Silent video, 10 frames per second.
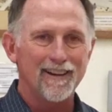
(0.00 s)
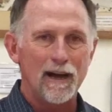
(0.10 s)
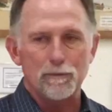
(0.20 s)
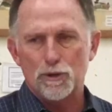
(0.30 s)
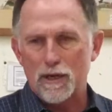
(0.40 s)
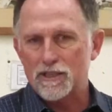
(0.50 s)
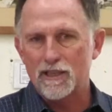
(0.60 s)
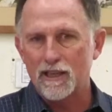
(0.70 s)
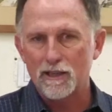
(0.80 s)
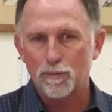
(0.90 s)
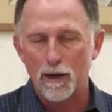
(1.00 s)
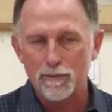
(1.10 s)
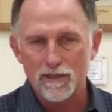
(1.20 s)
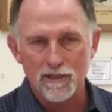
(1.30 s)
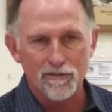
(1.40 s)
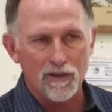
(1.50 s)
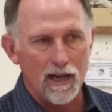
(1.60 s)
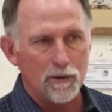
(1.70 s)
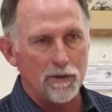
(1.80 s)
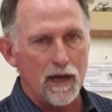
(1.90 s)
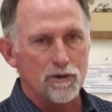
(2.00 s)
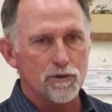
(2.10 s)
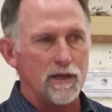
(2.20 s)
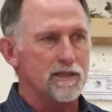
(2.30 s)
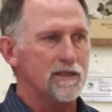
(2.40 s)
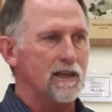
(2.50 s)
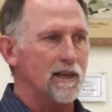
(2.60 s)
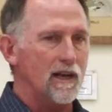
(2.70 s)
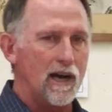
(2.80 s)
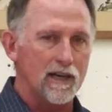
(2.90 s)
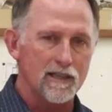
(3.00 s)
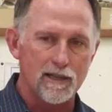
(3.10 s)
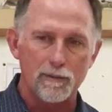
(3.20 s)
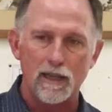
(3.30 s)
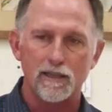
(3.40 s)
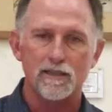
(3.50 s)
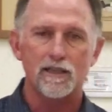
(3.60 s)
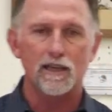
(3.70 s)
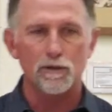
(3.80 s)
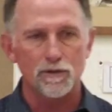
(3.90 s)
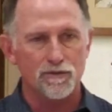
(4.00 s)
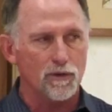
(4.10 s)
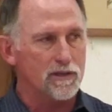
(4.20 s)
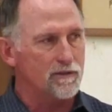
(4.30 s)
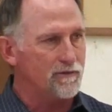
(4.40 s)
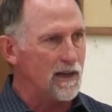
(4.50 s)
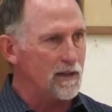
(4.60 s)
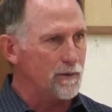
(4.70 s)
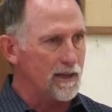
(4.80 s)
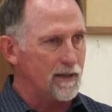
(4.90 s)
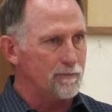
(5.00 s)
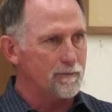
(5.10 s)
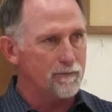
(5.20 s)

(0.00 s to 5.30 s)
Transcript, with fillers: I'm trusting the promises of God without trusting God because I'm not listening to his voice and following him.